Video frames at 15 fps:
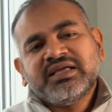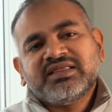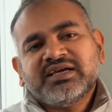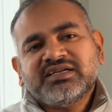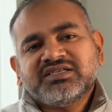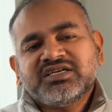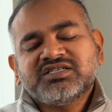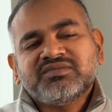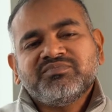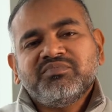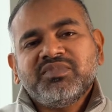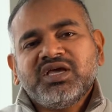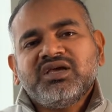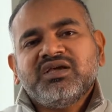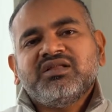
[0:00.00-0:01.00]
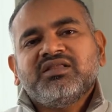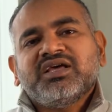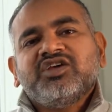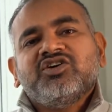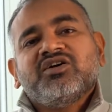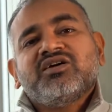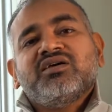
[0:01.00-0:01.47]
that doesn't mean
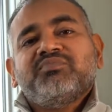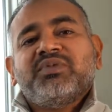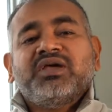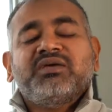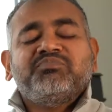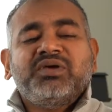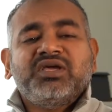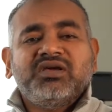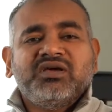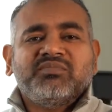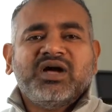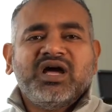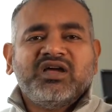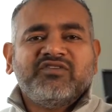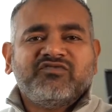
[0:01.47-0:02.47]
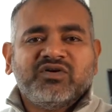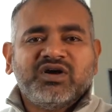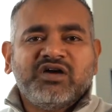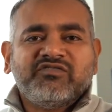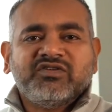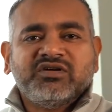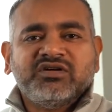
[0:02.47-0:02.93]
that you're gonna pay PMI
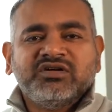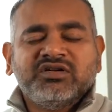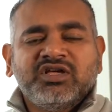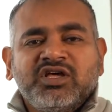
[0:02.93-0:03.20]
forever.